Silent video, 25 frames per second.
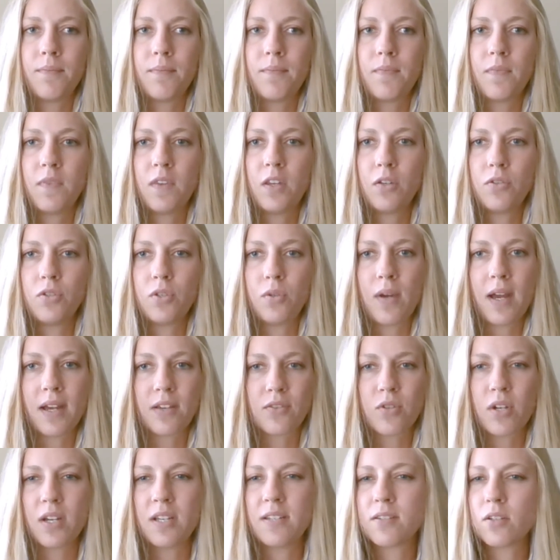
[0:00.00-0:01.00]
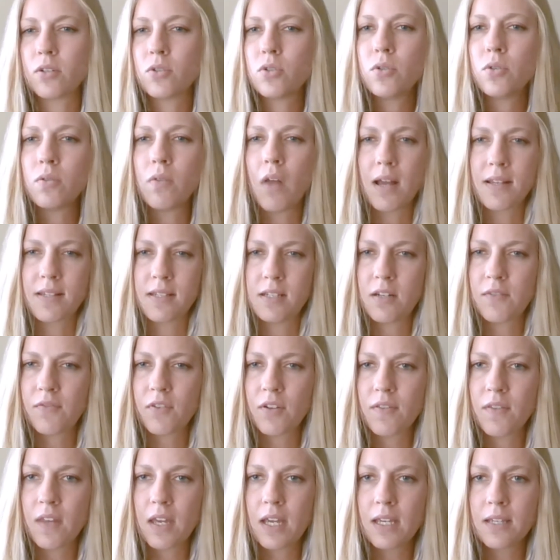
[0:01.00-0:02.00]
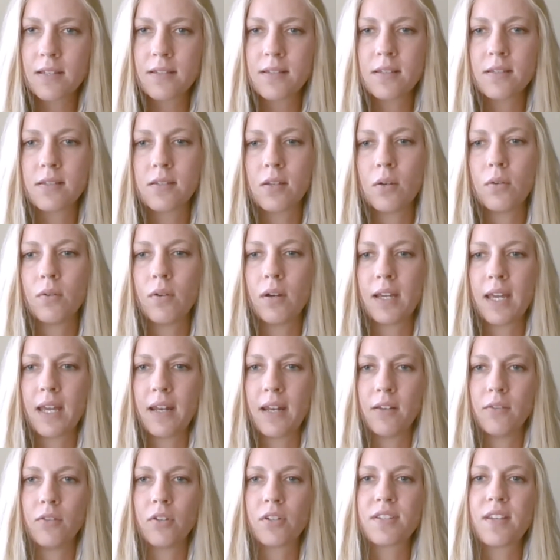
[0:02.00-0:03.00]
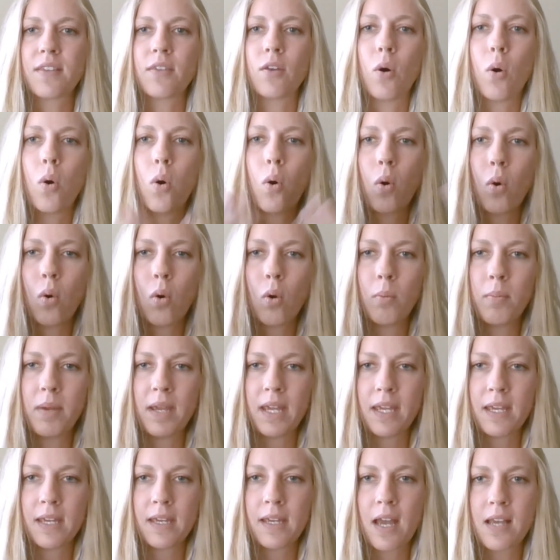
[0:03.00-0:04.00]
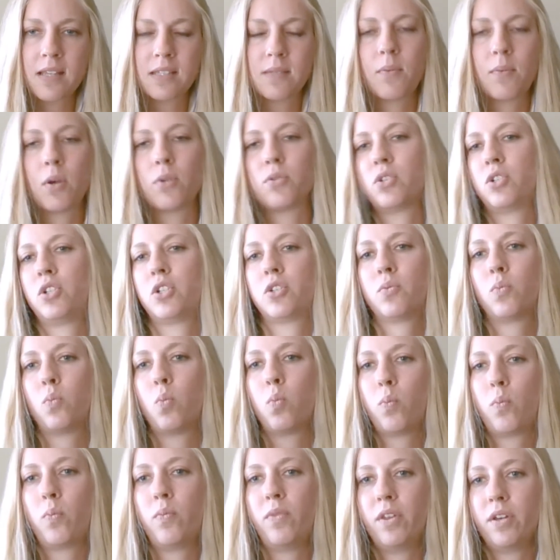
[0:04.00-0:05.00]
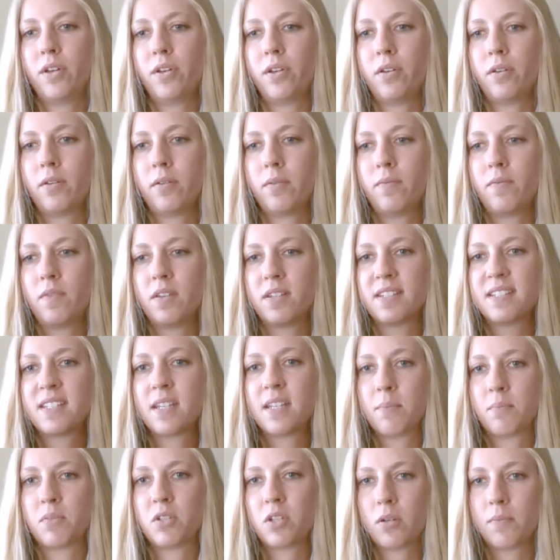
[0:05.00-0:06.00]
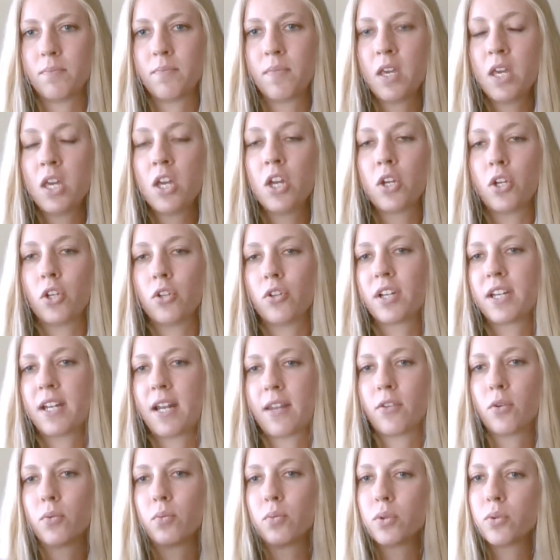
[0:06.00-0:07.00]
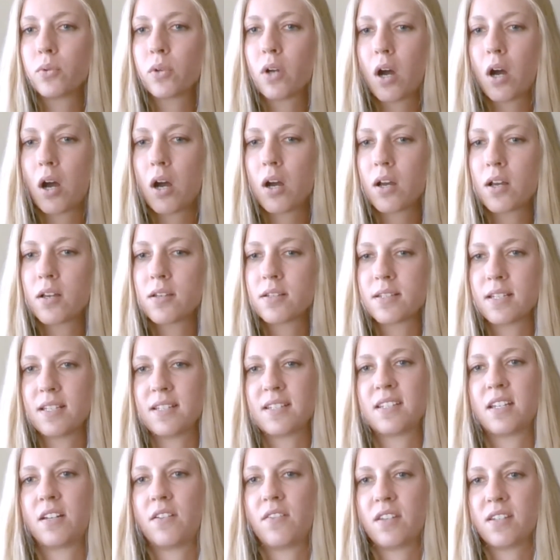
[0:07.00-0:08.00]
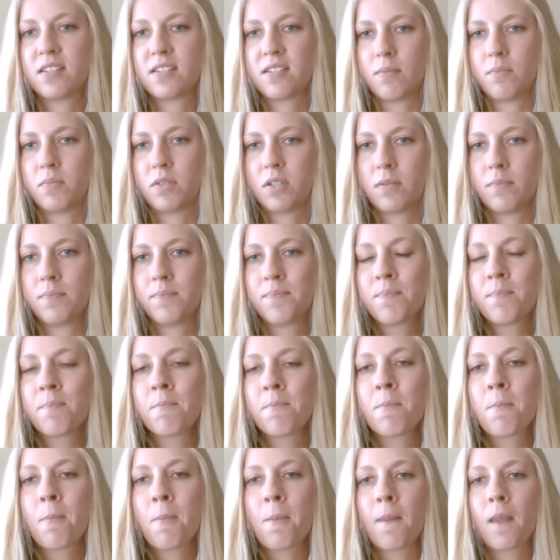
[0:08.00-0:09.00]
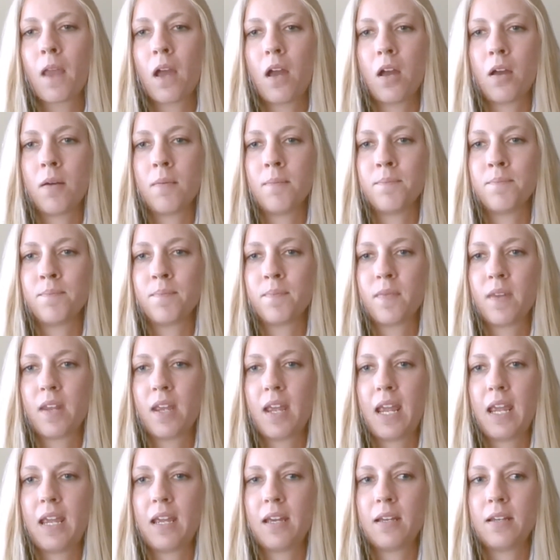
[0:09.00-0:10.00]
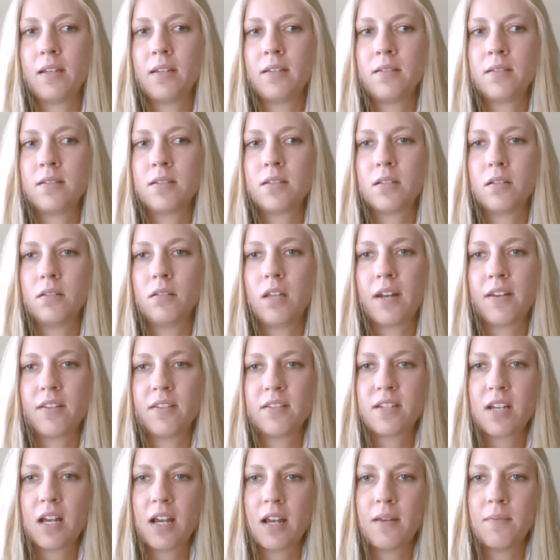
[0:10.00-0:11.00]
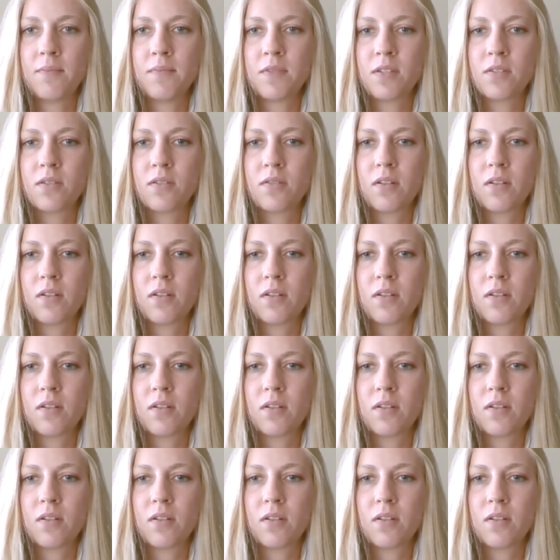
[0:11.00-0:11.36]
they'll do x-rays, they'll do lots of different things. So again, it looks at the whole being as opposed to just the symptom. You're looking at the root cause instead of the symptom. And a lot of the times